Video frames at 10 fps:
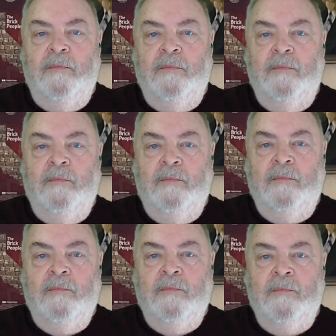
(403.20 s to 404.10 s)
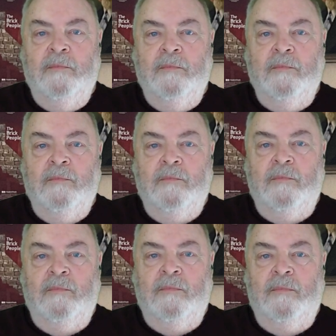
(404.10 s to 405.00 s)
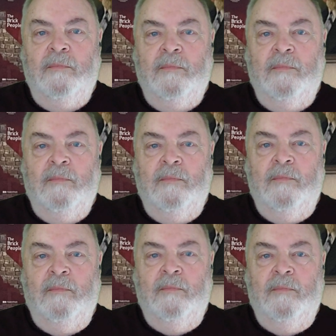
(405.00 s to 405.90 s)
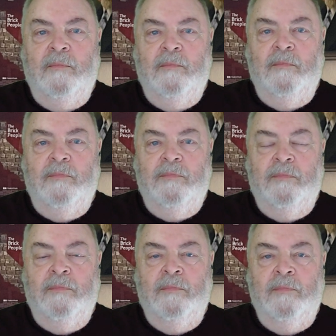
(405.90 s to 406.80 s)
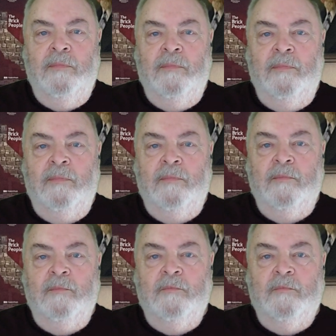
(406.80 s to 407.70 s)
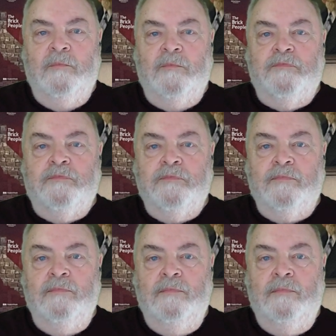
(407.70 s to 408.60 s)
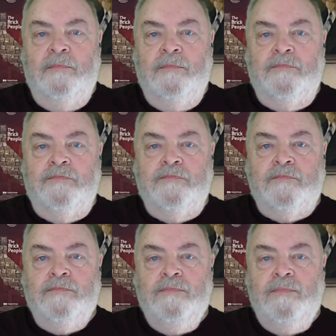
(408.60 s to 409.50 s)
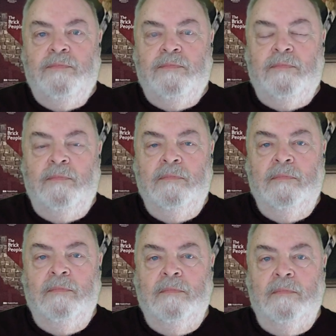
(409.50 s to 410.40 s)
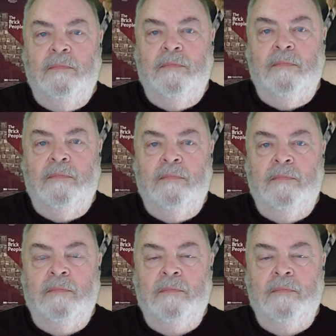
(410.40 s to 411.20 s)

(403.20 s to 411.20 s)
No words are spoken by the person on screen.